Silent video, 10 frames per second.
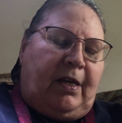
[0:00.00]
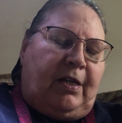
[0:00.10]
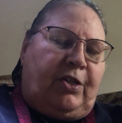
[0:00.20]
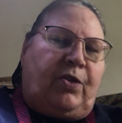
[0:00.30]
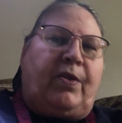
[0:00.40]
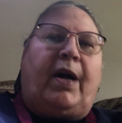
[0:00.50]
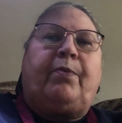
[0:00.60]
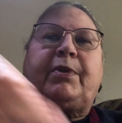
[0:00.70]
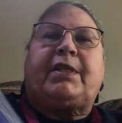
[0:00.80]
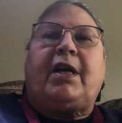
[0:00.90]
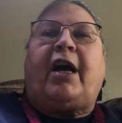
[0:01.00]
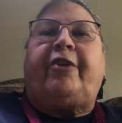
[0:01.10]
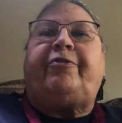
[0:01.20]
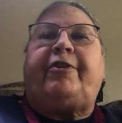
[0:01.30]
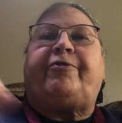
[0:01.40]
So that was
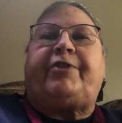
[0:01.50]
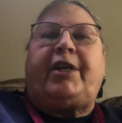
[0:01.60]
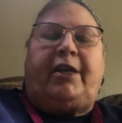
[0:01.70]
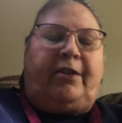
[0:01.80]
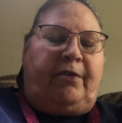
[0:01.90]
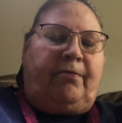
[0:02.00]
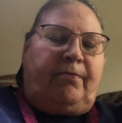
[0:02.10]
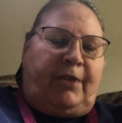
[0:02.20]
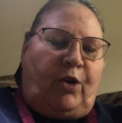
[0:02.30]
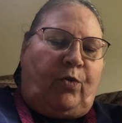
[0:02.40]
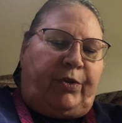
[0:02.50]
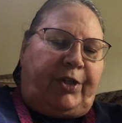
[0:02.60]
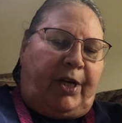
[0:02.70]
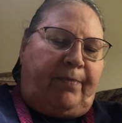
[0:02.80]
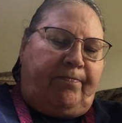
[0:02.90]
9:15 the old
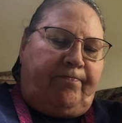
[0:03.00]
time.